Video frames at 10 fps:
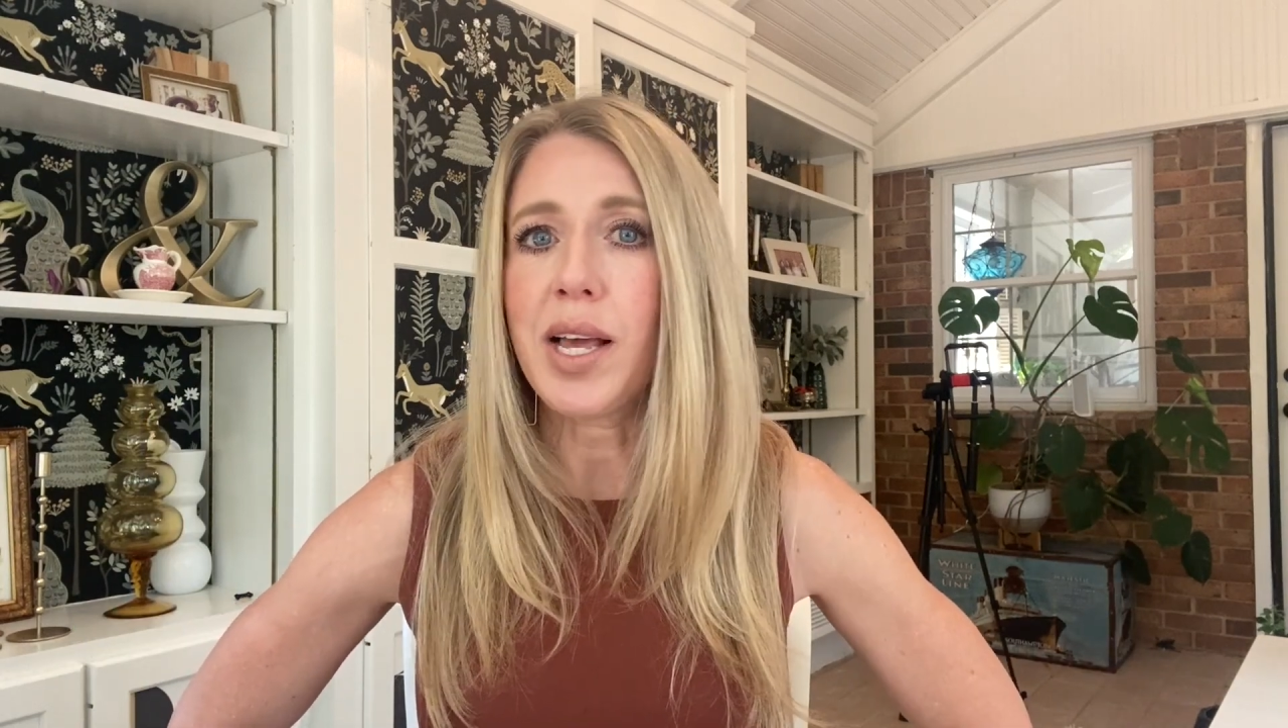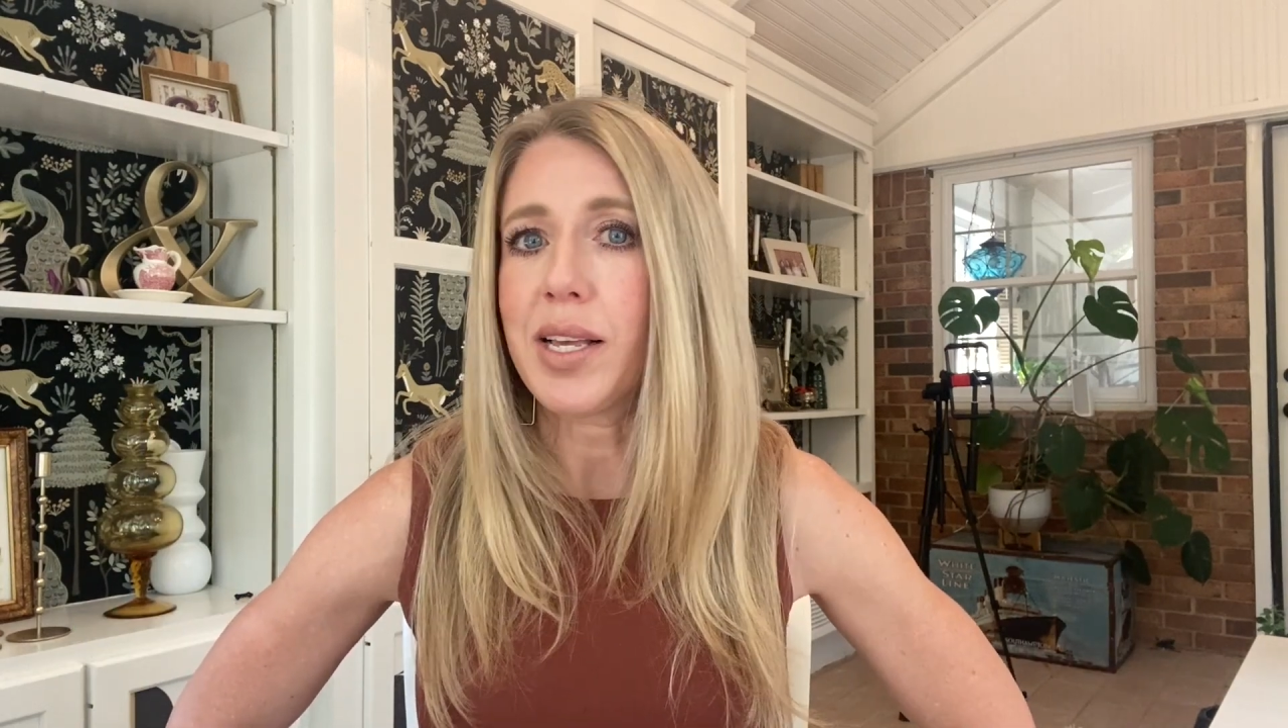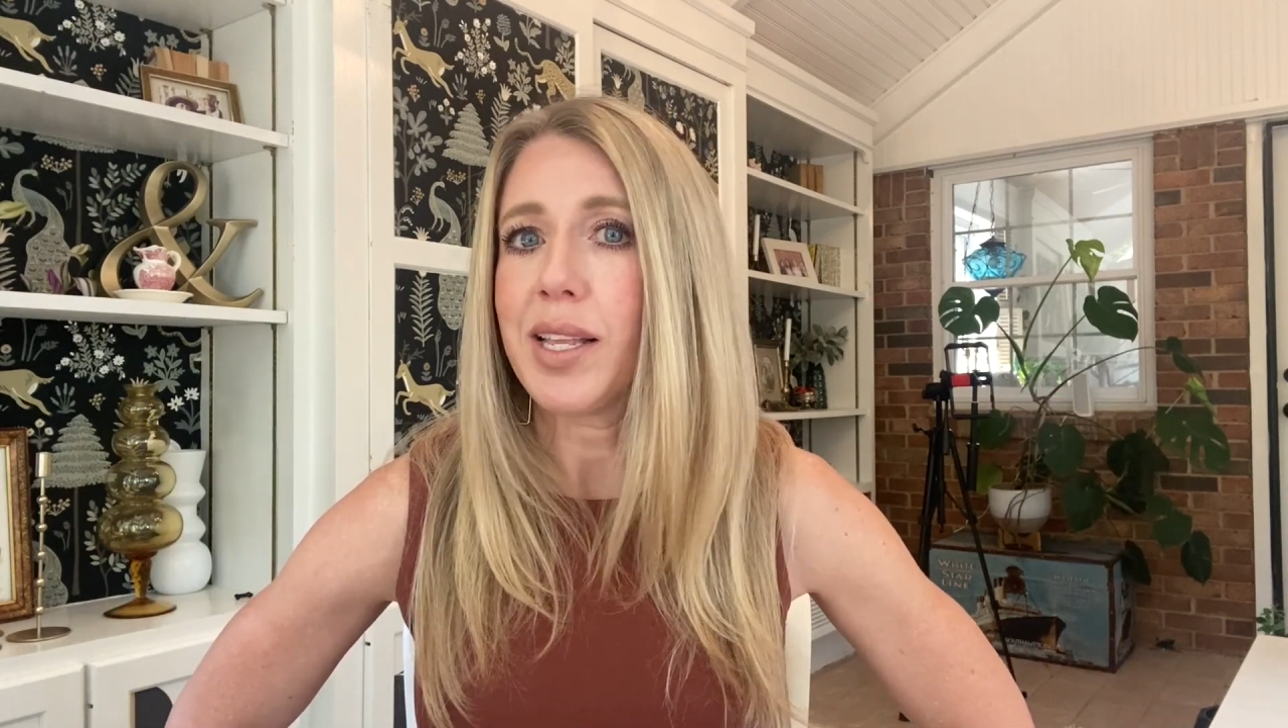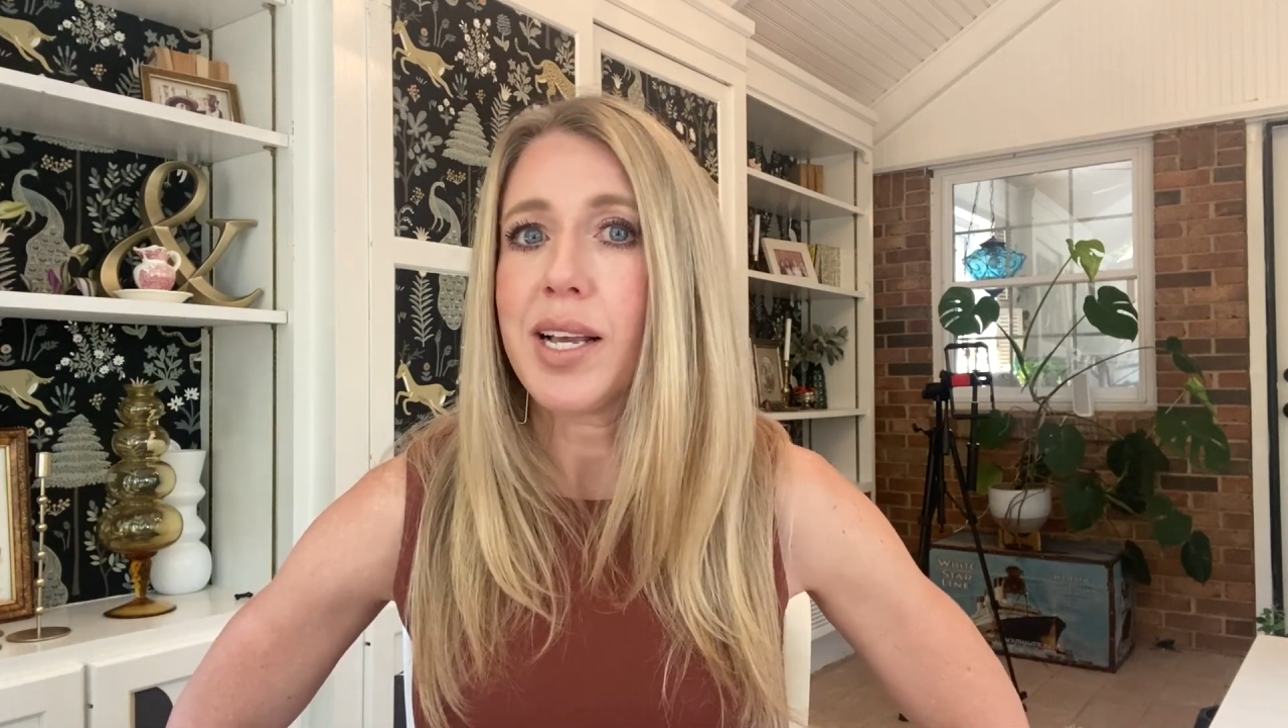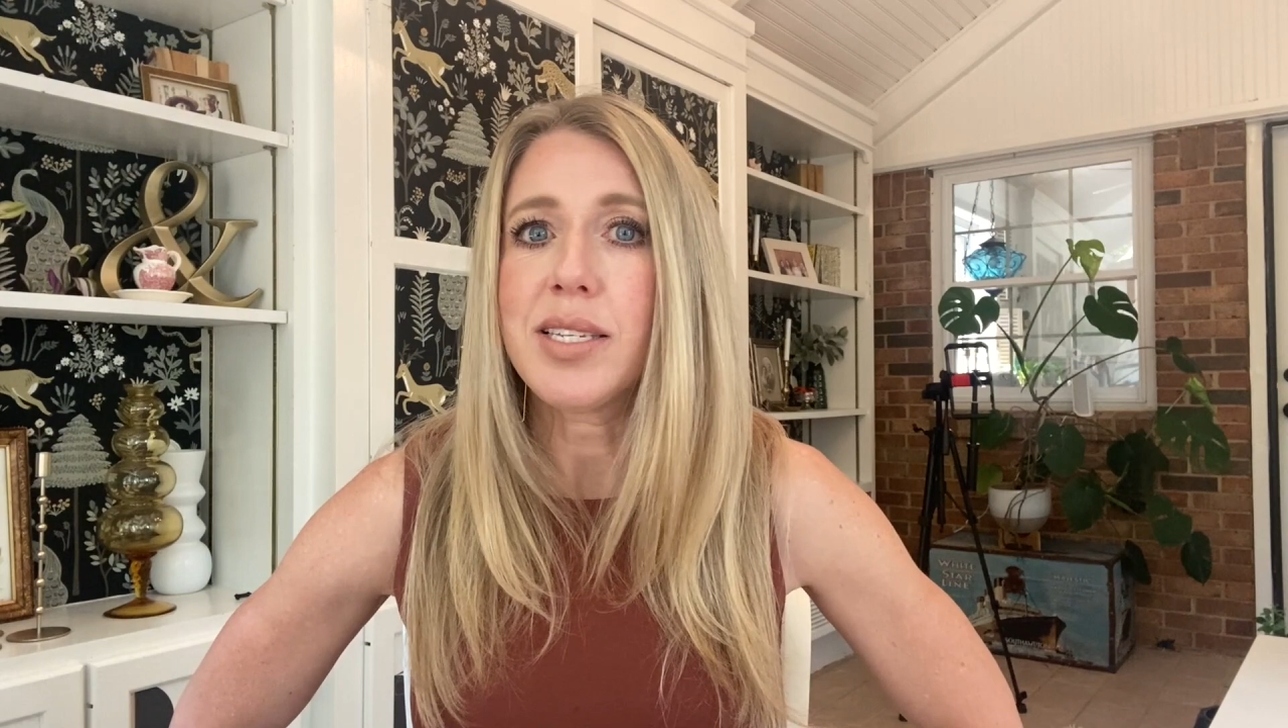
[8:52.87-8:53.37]

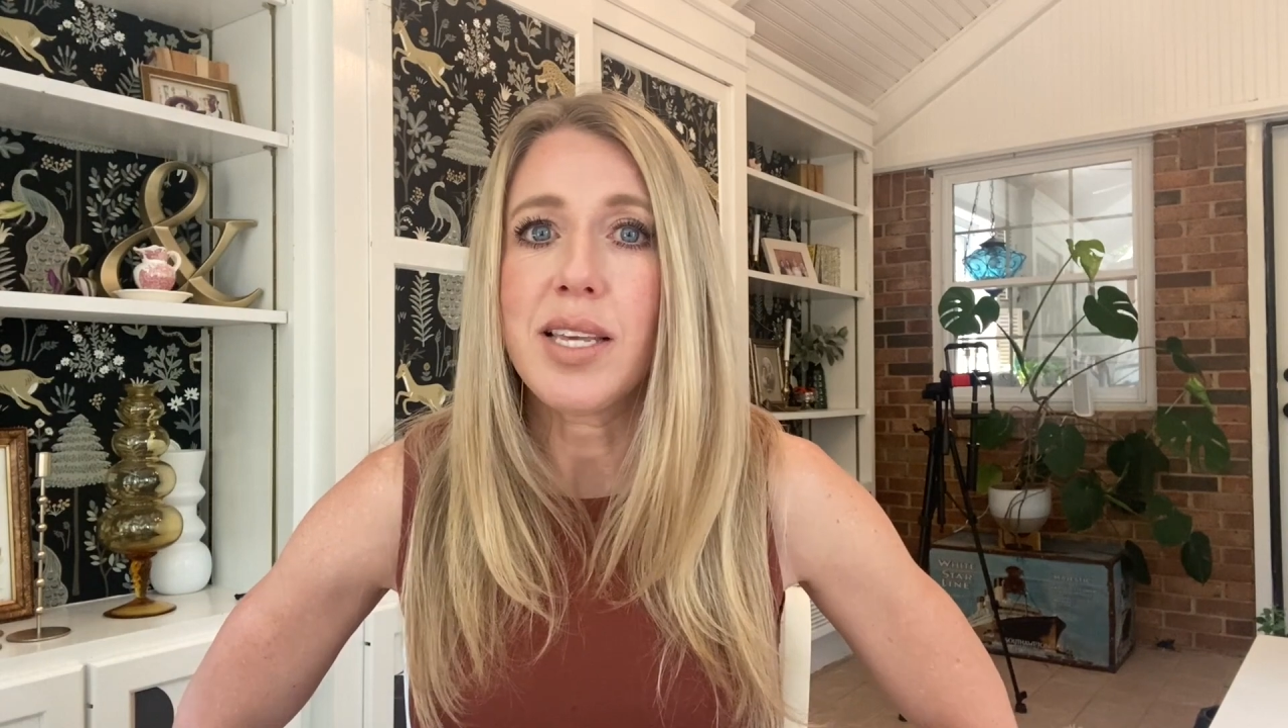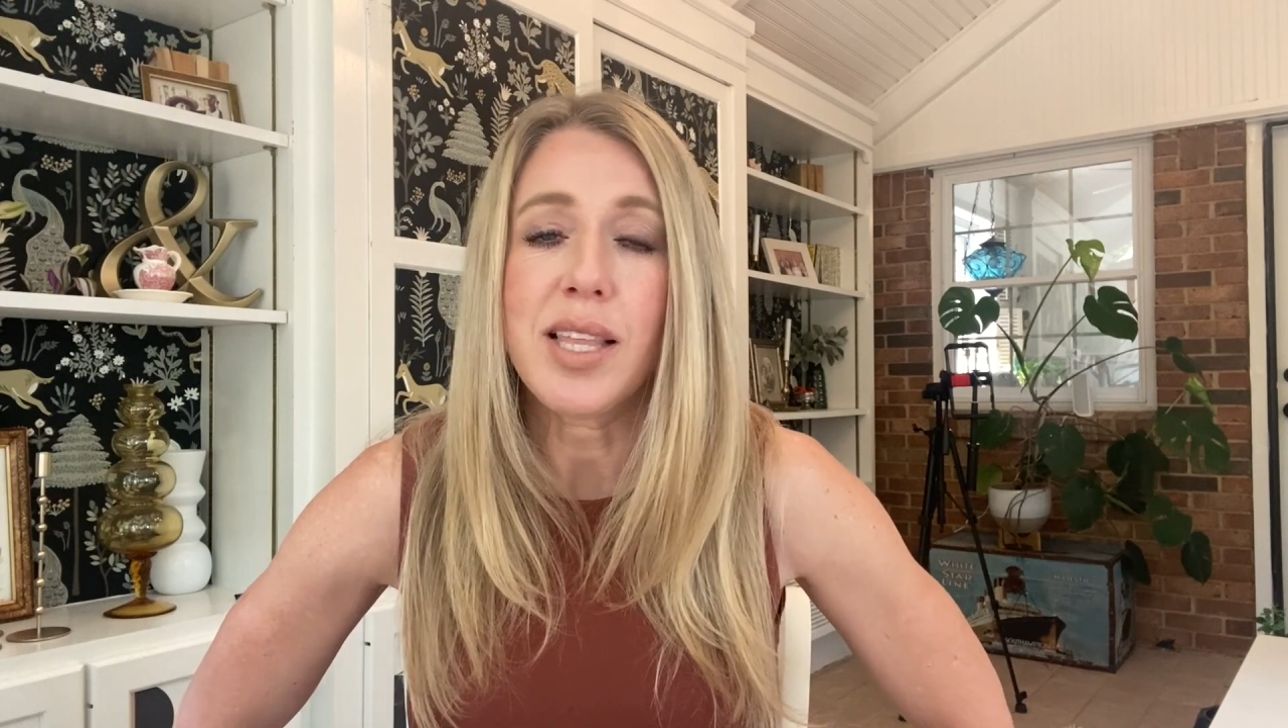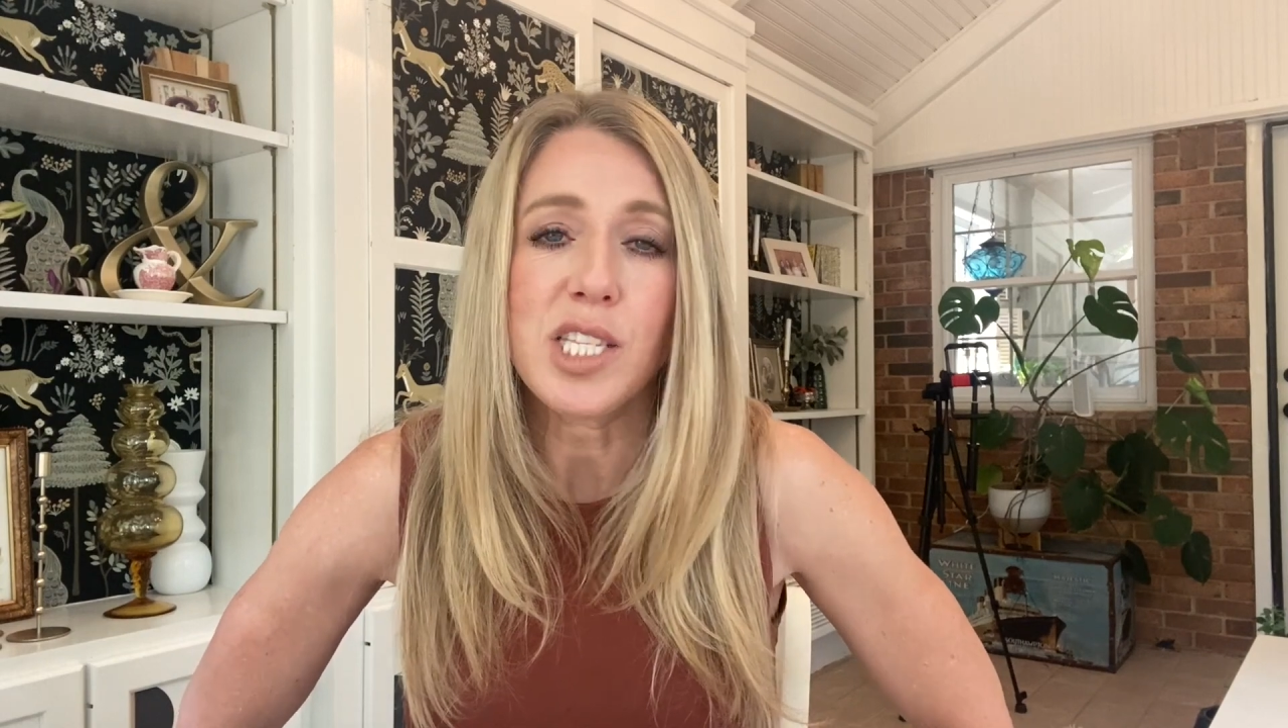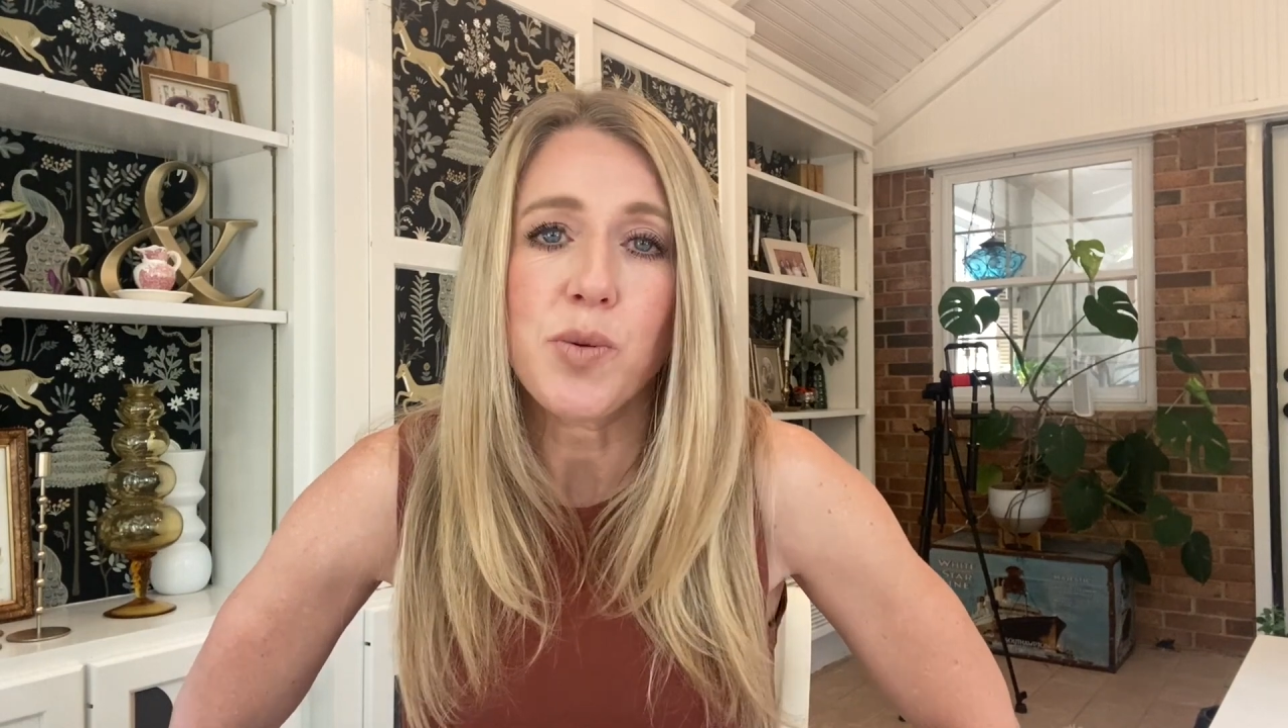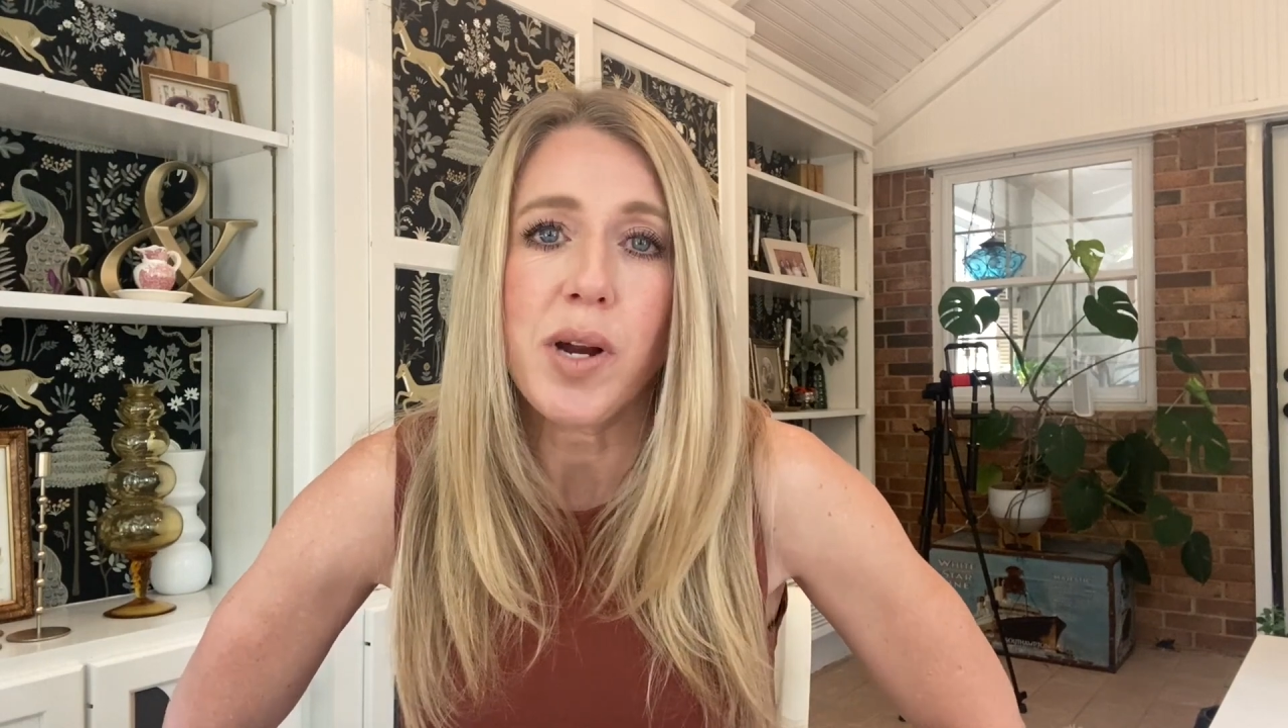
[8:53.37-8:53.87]
Like I said, that's